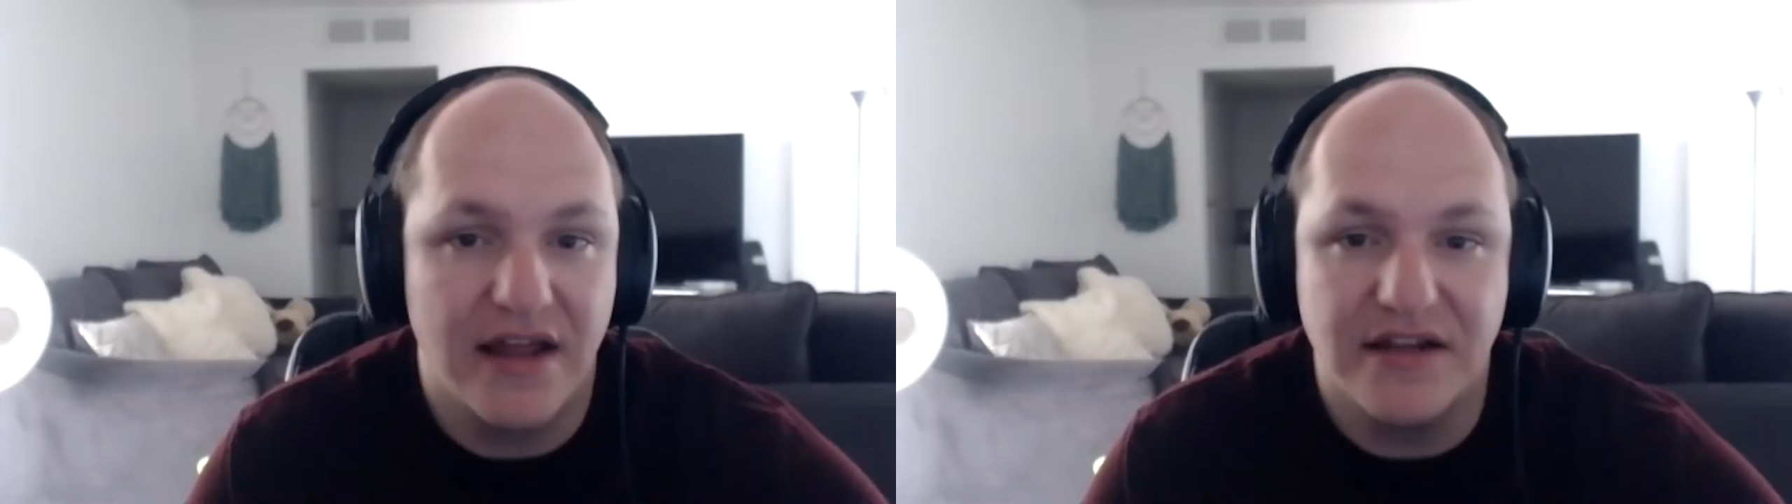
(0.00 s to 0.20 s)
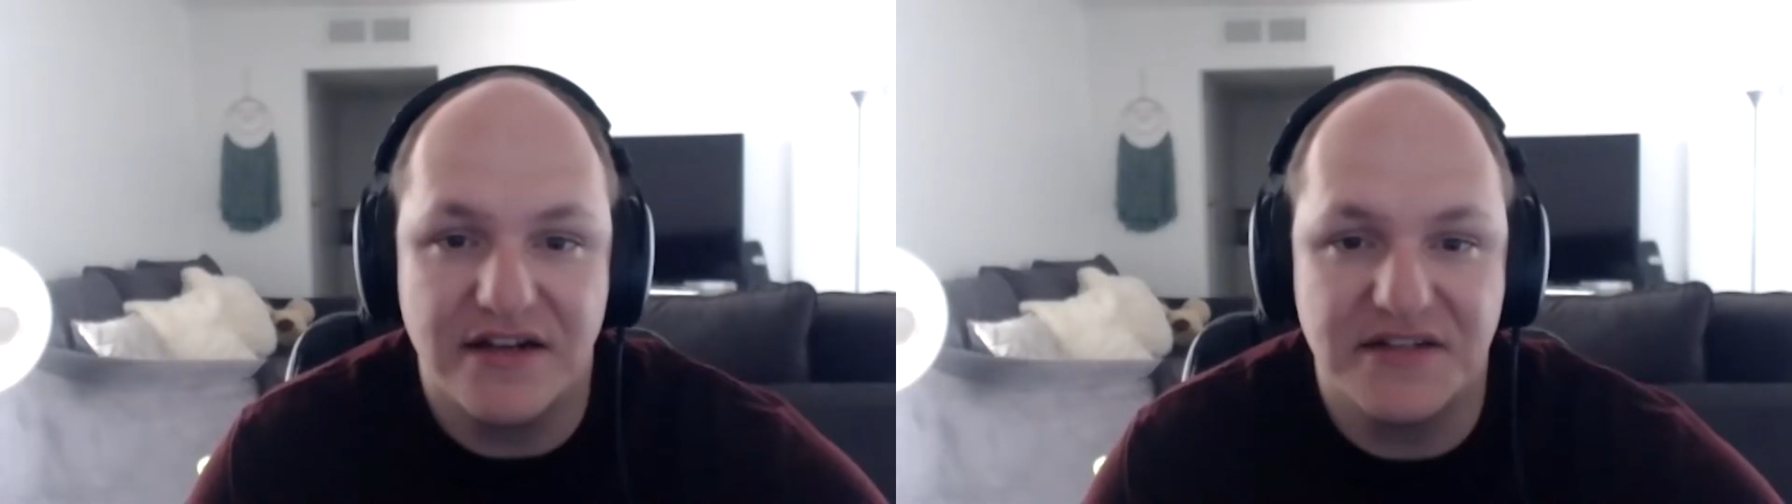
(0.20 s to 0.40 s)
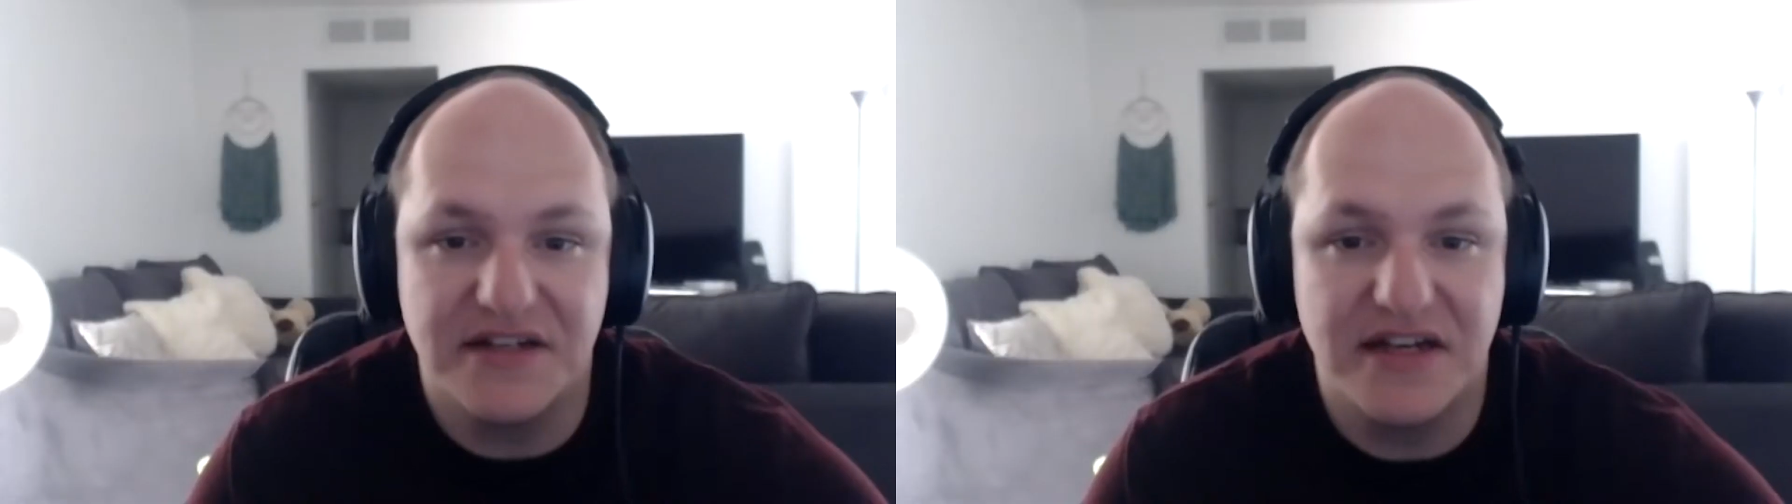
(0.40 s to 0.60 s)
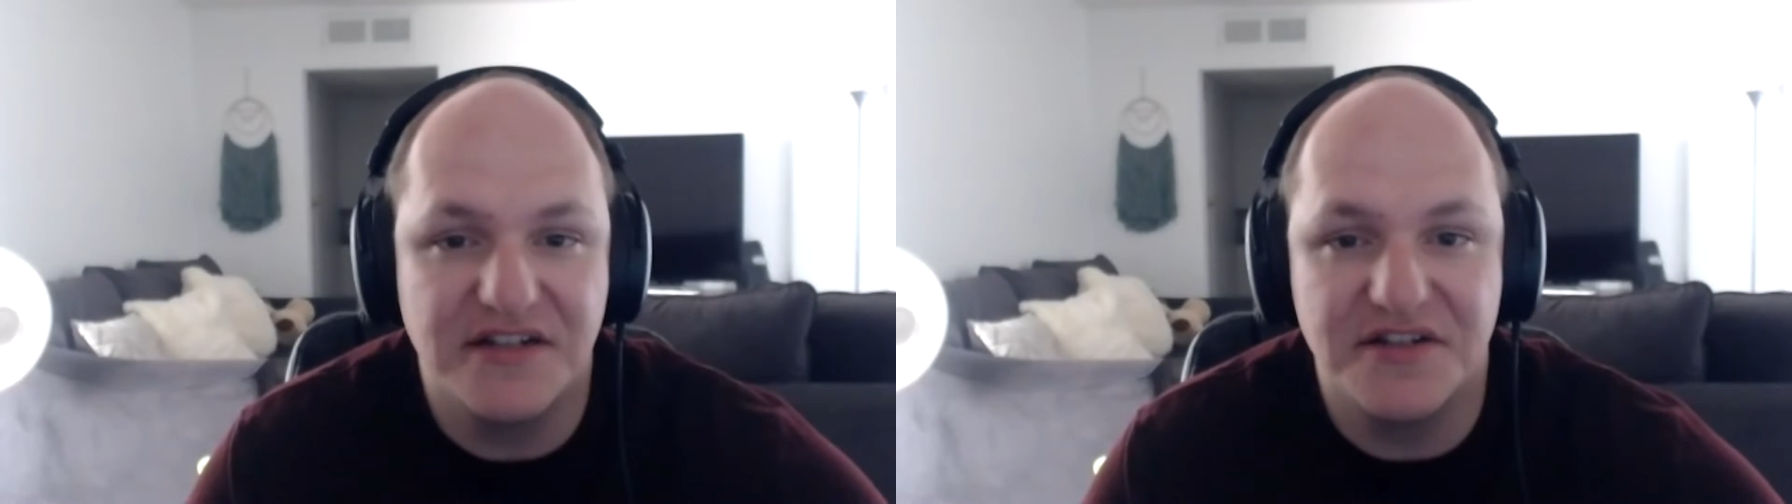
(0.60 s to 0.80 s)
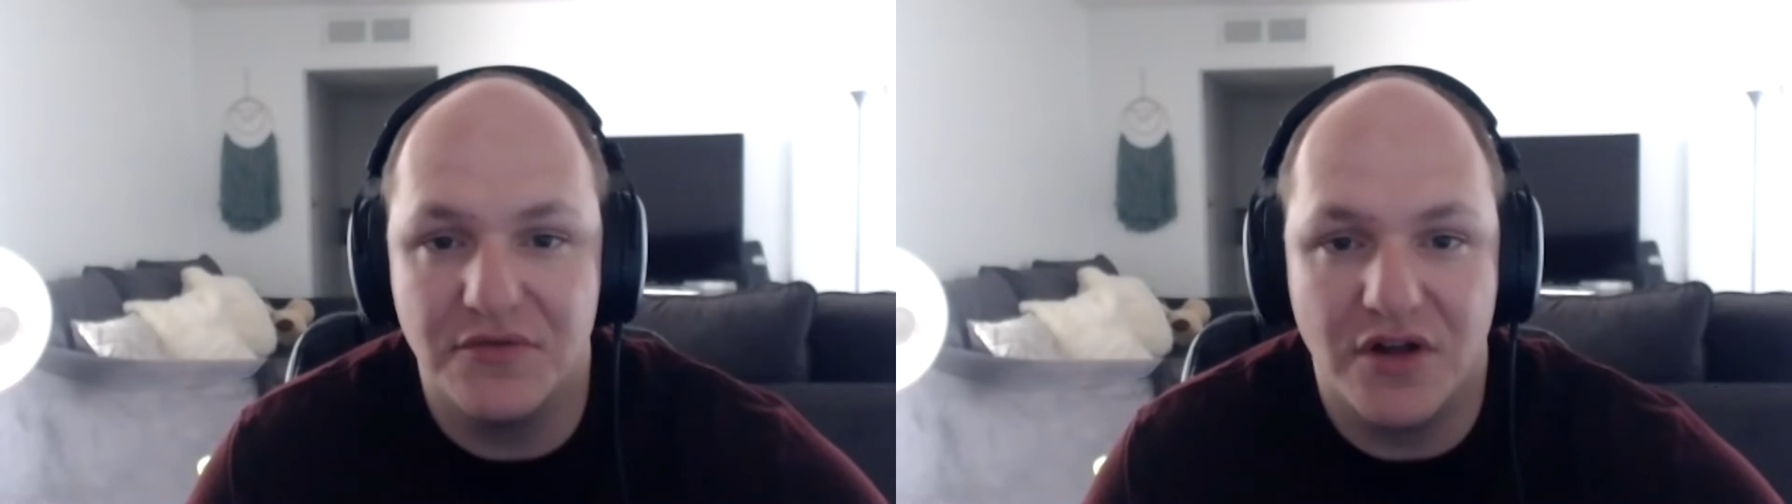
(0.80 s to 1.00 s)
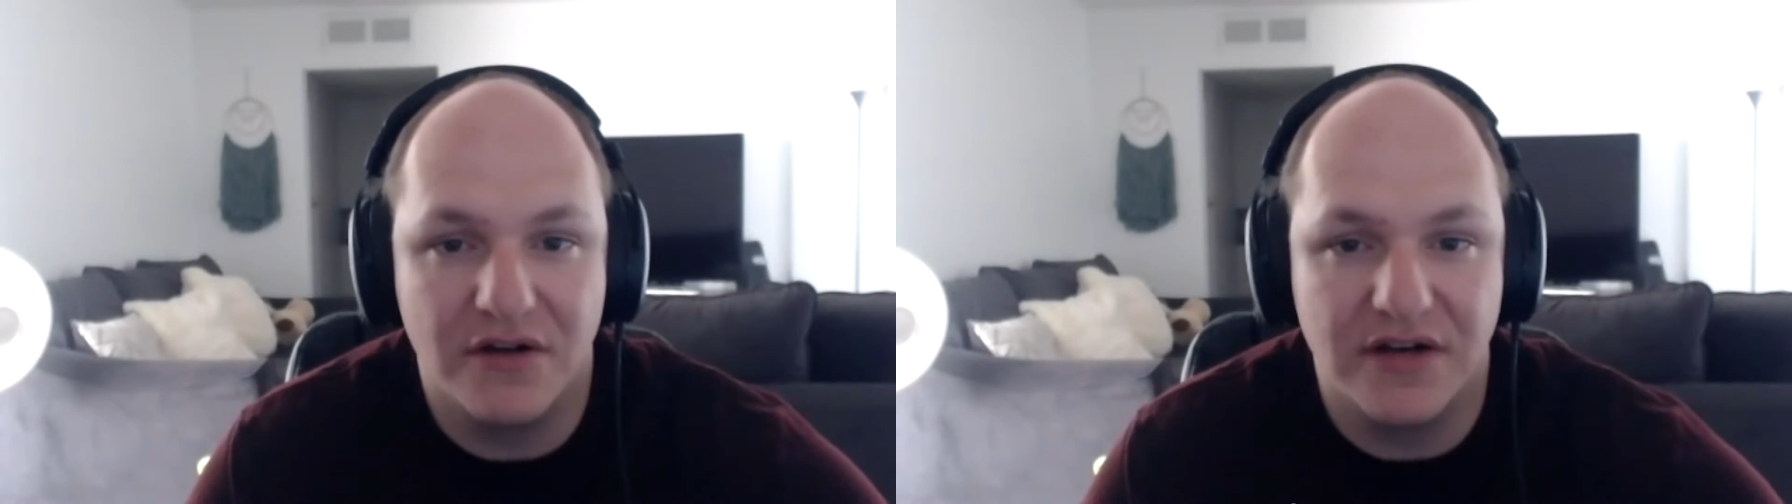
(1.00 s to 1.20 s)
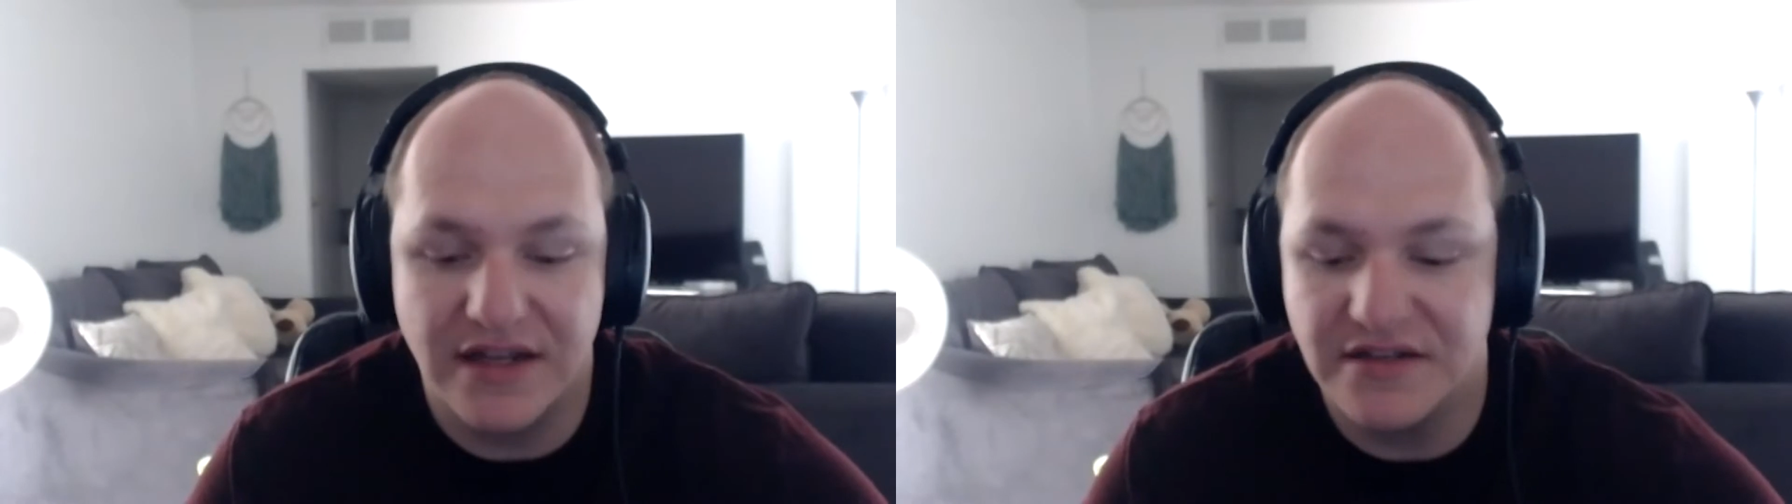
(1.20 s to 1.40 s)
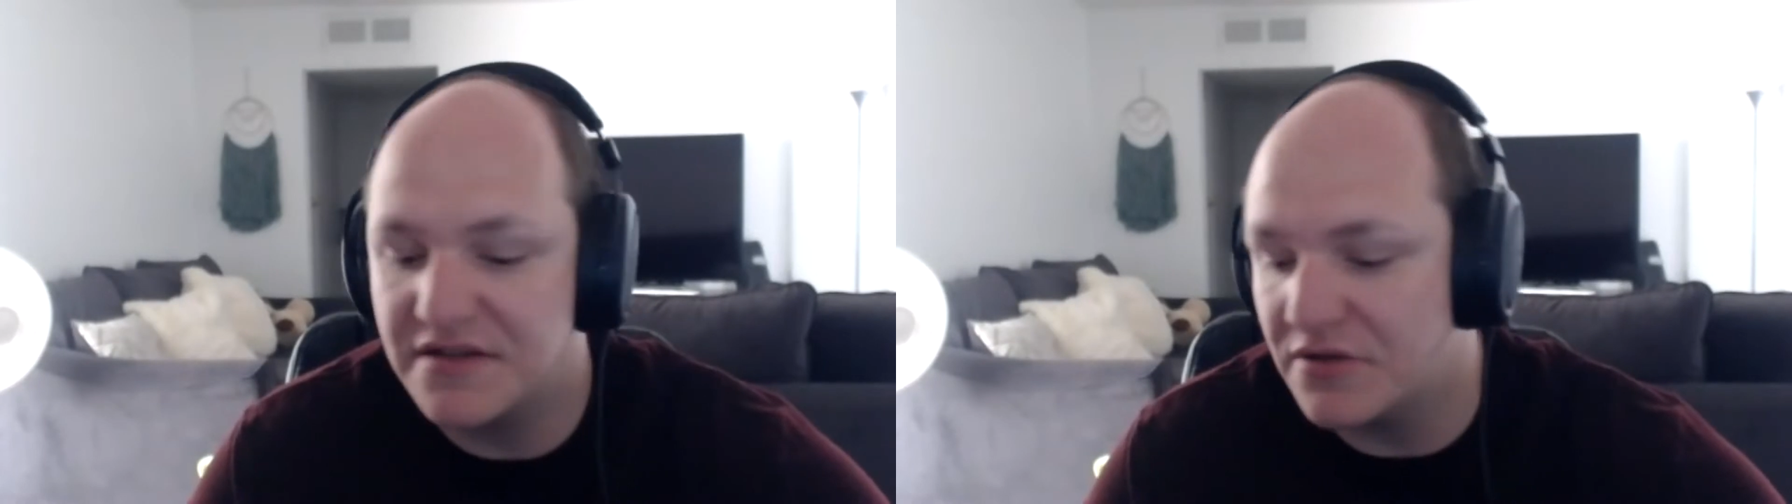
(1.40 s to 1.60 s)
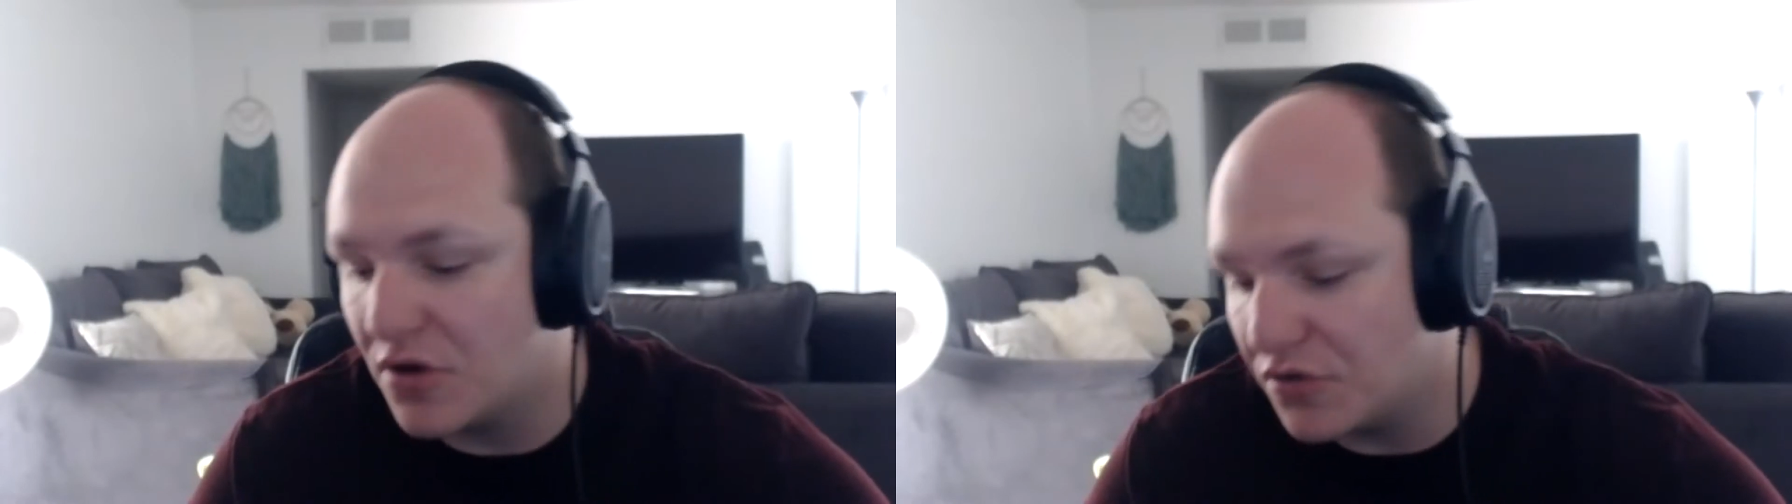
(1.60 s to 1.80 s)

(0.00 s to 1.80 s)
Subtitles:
because it takes so long to go